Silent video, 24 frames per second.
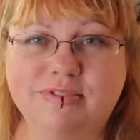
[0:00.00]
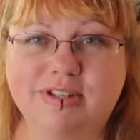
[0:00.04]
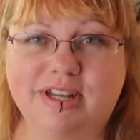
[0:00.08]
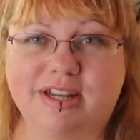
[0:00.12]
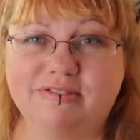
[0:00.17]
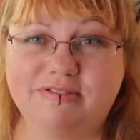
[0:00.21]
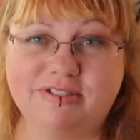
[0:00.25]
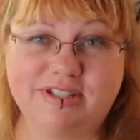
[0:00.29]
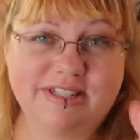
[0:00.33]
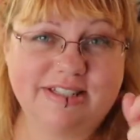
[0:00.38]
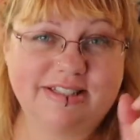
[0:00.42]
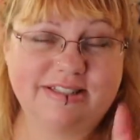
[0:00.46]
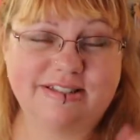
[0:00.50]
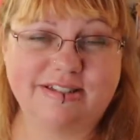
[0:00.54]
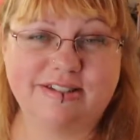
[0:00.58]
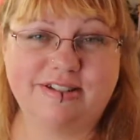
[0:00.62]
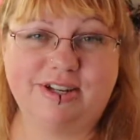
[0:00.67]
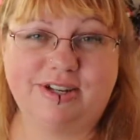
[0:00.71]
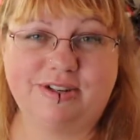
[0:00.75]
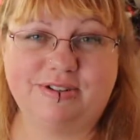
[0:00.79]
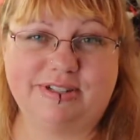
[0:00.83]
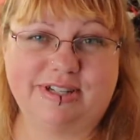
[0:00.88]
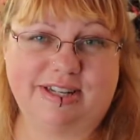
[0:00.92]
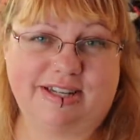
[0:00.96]
I've just
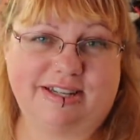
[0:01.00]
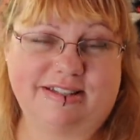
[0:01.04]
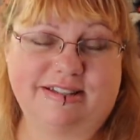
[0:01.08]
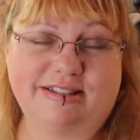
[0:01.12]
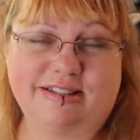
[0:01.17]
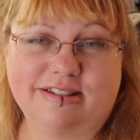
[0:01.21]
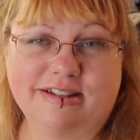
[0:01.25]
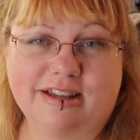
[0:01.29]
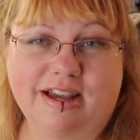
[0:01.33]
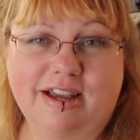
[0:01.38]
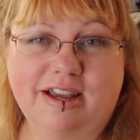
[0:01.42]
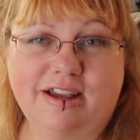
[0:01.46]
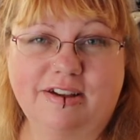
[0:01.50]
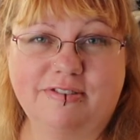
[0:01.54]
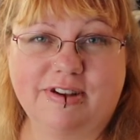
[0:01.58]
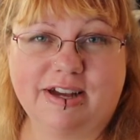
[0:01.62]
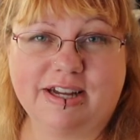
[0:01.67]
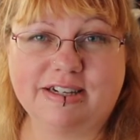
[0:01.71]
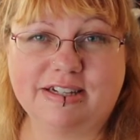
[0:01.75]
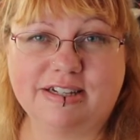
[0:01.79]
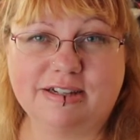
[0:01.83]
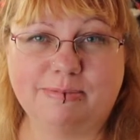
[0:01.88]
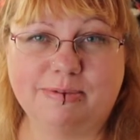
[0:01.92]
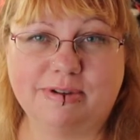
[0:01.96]
noticed that I have
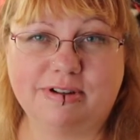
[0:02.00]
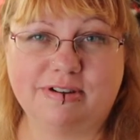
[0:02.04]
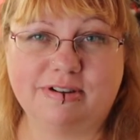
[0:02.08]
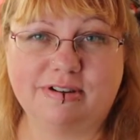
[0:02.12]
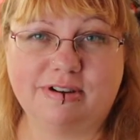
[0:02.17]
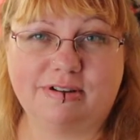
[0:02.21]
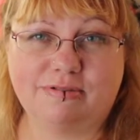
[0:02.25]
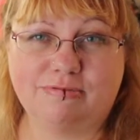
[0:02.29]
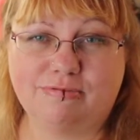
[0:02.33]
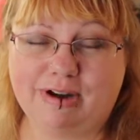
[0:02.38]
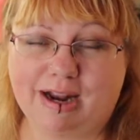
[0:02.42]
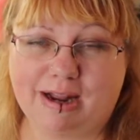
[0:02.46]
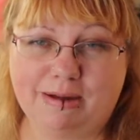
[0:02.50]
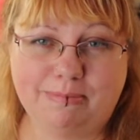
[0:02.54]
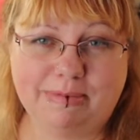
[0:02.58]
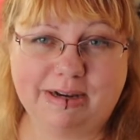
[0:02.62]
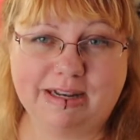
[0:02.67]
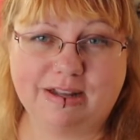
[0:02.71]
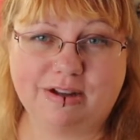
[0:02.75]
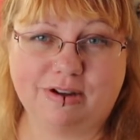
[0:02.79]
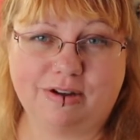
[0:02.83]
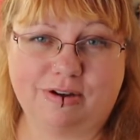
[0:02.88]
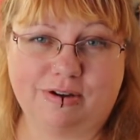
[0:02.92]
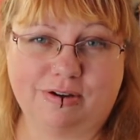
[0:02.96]
actually been
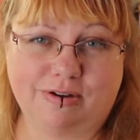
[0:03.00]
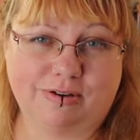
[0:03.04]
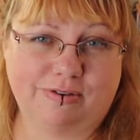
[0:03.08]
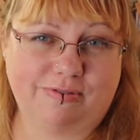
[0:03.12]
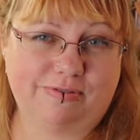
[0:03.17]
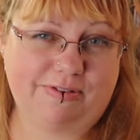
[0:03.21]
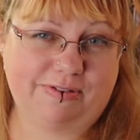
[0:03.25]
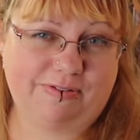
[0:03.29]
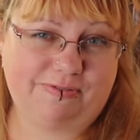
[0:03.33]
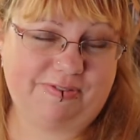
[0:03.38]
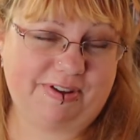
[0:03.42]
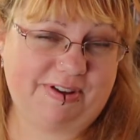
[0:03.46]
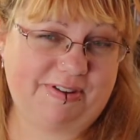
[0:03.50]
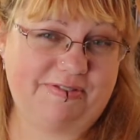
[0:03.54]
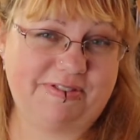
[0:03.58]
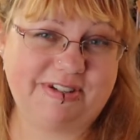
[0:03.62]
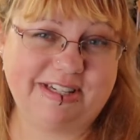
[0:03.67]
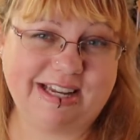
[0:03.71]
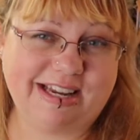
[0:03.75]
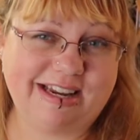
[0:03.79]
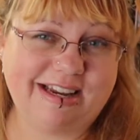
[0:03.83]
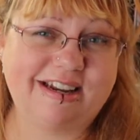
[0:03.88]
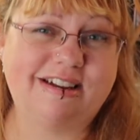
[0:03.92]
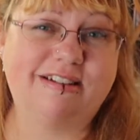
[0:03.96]
rambling on for
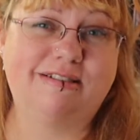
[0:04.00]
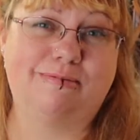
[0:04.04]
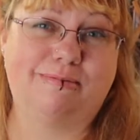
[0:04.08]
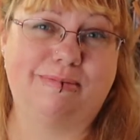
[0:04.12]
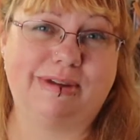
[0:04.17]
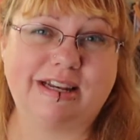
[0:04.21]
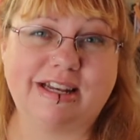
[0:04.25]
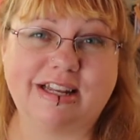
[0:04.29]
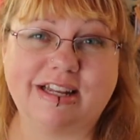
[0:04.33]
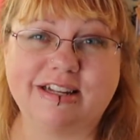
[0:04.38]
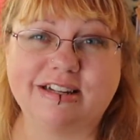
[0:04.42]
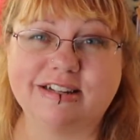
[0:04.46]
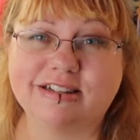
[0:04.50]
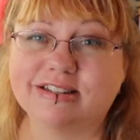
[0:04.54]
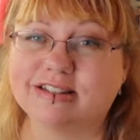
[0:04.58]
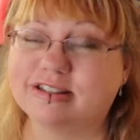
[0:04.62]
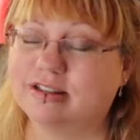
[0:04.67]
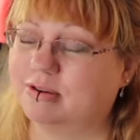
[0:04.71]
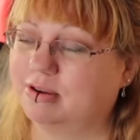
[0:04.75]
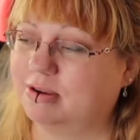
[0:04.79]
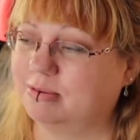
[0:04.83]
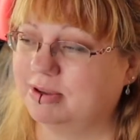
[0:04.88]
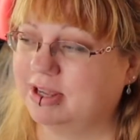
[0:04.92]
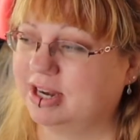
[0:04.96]
15 minutes.
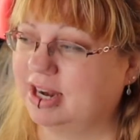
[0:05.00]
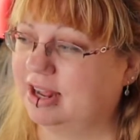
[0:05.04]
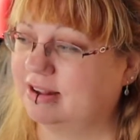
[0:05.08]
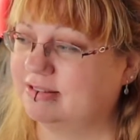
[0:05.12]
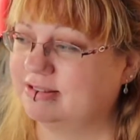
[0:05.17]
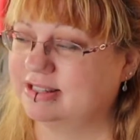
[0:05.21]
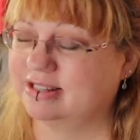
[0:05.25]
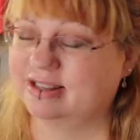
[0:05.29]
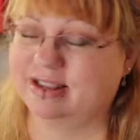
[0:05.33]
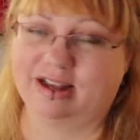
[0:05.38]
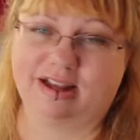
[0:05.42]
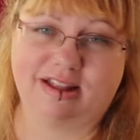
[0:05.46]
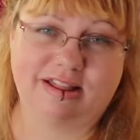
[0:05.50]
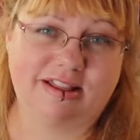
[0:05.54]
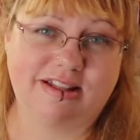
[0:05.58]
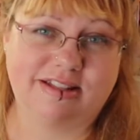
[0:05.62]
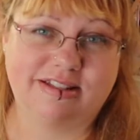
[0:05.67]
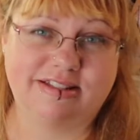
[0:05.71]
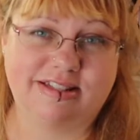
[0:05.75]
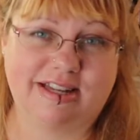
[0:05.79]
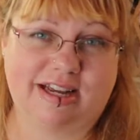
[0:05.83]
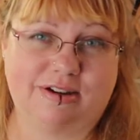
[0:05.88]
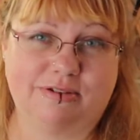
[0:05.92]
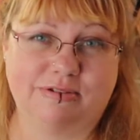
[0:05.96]
So I'm going to have to cut
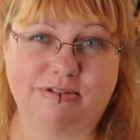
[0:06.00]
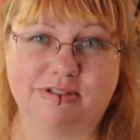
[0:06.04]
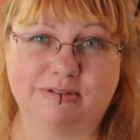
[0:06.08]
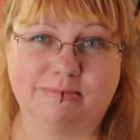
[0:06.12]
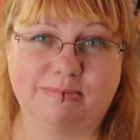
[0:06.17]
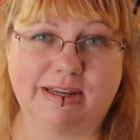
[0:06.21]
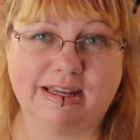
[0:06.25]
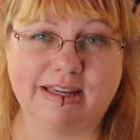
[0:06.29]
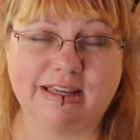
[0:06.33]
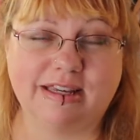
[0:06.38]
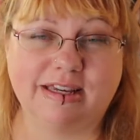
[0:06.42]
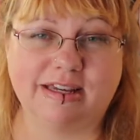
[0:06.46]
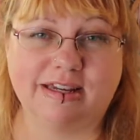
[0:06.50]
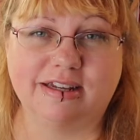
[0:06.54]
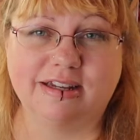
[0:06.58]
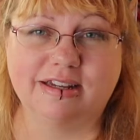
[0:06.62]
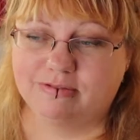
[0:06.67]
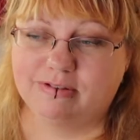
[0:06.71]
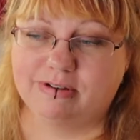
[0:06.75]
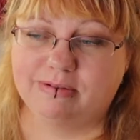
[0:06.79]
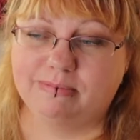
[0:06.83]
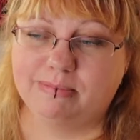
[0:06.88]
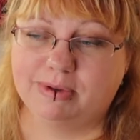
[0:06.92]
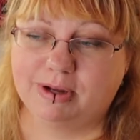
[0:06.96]
this down to make it
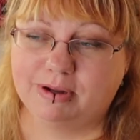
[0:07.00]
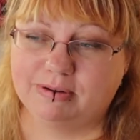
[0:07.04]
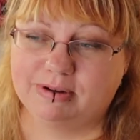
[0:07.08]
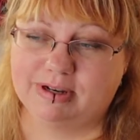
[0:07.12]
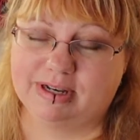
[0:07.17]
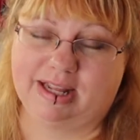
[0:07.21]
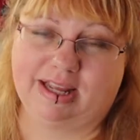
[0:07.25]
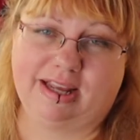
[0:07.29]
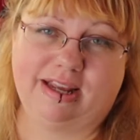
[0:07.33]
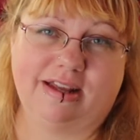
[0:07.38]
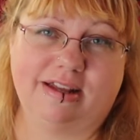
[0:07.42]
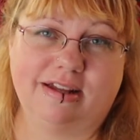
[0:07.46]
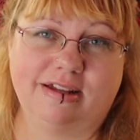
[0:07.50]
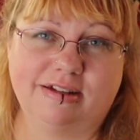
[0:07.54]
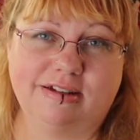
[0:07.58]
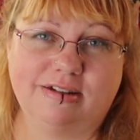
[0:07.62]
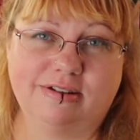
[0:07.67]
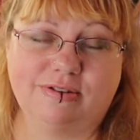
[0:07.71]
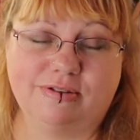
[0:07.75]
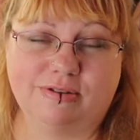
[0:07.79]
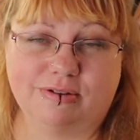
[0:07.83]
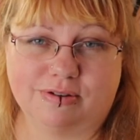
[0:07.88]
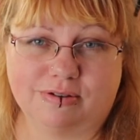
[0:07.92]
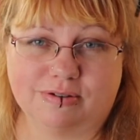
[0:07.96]
remotely
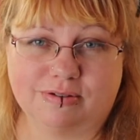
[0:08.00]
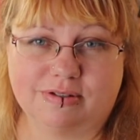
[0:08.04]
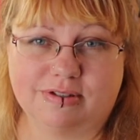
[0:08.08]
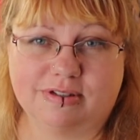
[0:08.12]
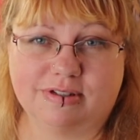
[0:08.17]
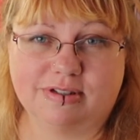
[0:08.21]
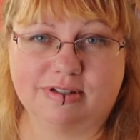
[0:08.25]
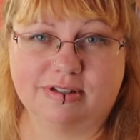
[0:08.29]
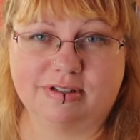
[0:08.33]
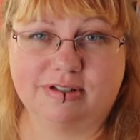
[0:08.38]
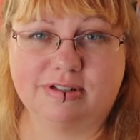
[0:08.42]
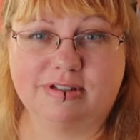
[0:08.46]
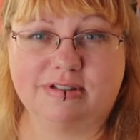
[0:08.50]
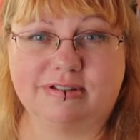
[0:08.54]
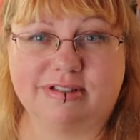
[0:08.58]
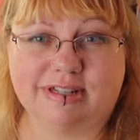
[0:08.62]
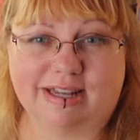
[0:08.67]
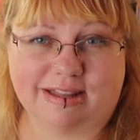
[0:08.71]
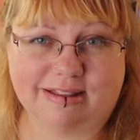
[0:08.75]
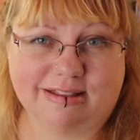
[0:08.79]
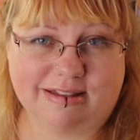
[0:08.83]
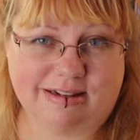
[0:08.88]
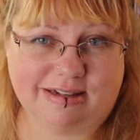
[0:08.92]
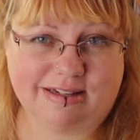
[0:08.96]
not
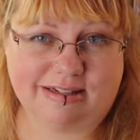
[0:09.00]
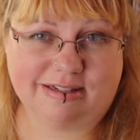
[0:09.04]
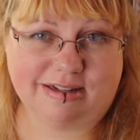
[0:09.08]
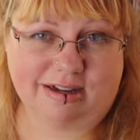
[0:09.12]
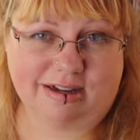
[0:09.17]
deathly